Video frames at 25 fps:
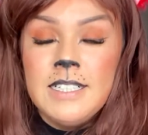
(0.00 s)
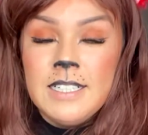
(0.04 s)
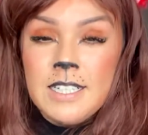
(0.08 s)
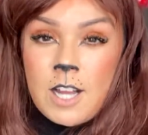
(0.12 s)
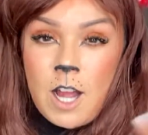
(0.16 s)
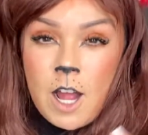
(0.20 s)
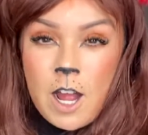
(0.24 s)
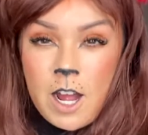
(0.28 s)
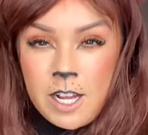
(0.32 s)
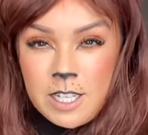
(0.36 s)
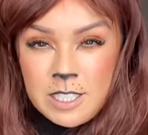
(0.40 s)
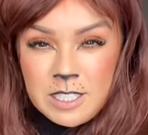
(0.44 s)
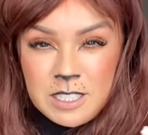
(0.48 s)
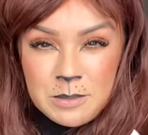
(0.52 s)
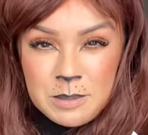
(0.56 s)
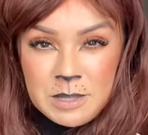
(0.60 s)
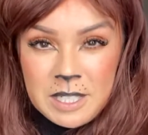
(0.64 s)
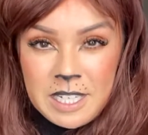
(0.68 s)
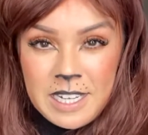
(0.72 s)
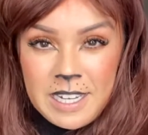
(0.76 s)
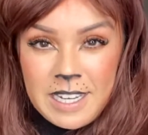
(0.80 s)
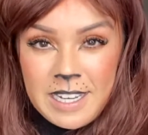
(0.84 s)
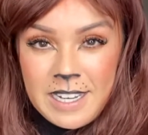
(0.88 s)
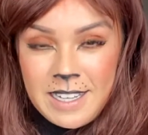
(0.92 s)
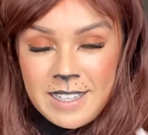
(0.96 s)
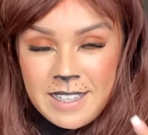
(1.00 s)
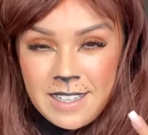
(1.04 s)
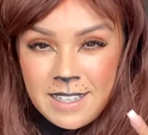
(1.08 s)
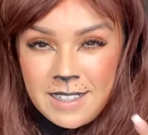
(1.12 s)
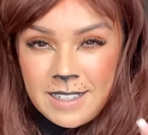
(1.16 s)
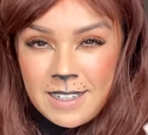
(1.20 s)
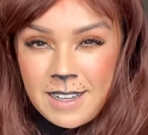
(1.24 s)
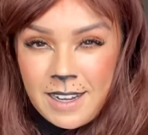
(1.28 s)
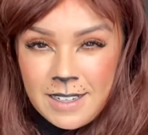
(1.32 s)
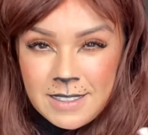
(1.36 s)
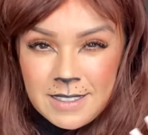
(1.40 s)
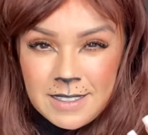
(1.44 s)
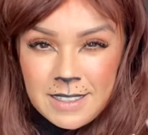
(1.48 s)
cosplay. They
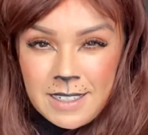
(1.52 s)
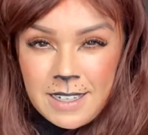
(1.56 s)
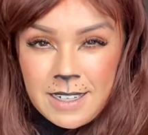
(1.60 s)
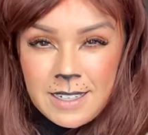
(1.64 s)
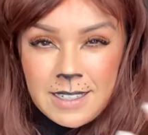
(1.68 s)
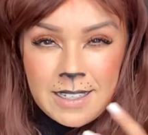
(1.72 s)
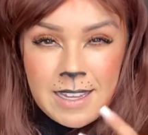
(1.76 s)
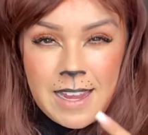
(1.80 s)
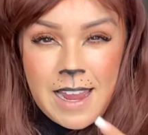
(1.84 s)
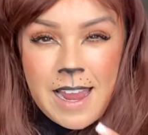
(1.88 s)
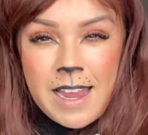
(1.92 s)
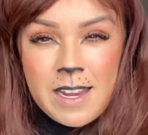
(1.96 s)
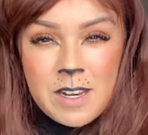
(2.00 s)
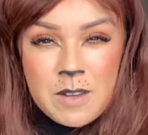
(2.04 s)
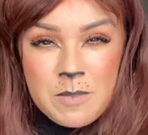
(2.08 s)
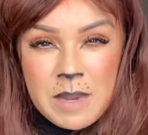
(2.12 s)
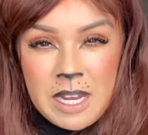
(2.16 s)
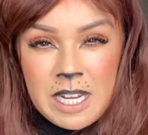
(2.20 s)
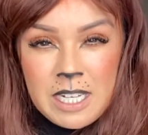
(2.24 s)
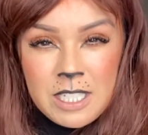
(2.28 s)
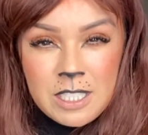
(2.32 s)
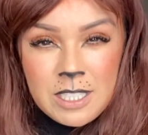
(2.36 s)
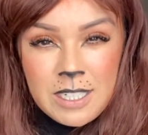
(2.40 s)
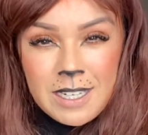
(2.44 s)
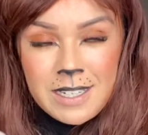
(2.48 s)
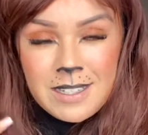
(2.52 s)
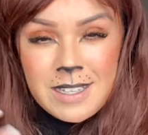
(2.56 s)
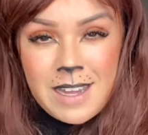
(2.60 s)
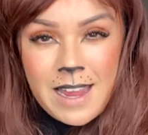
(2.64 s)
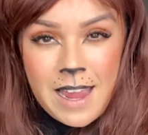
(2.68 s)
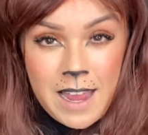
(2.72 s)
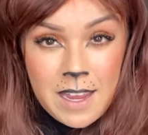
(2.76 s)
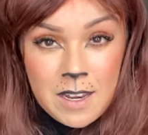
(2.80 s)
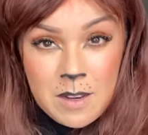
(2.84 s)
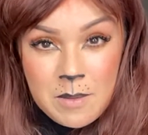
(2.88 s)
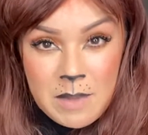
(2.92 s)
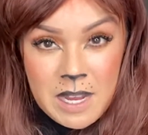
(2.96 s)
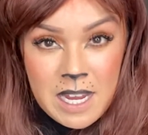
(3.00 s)
kind of like the anime, like the
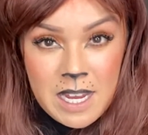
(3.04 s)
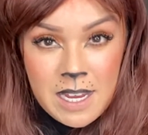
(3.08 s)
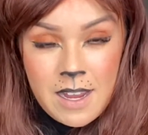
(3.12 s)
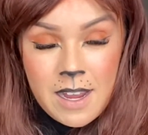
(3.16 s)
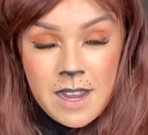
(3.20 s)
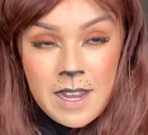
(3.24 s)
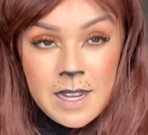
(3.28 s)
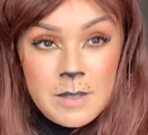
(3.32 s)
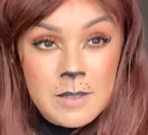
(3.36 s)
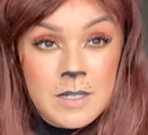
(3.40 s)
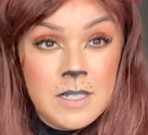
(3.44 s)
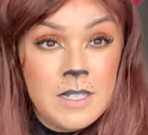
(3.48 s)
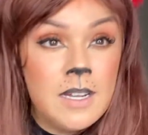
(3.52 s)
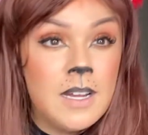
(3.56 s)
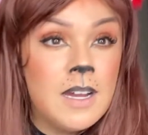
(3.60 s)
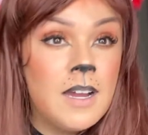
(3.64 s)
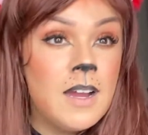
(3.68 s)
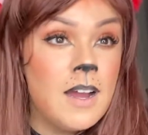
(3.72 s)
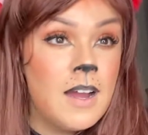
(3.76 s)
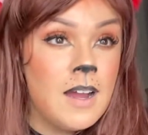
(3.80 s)
anime kind.